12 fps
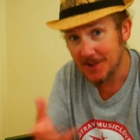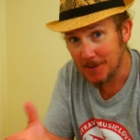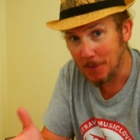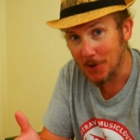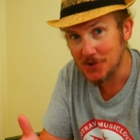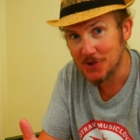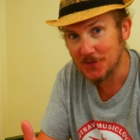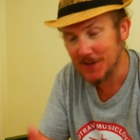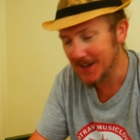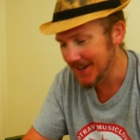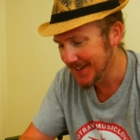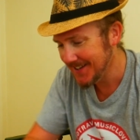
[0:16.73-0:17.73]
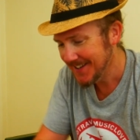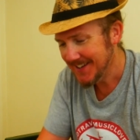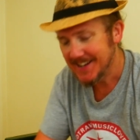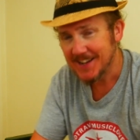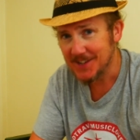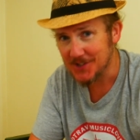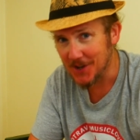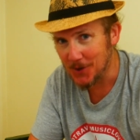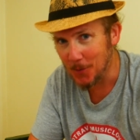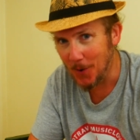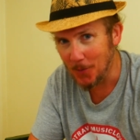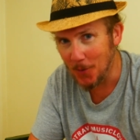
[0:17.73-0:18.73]
Apologies for that. It's
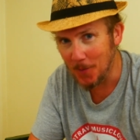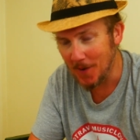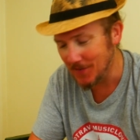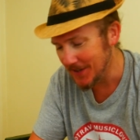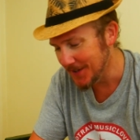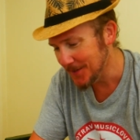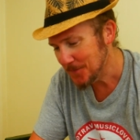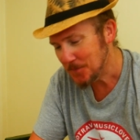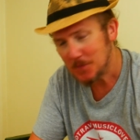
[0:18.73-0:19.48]
quite warm over here.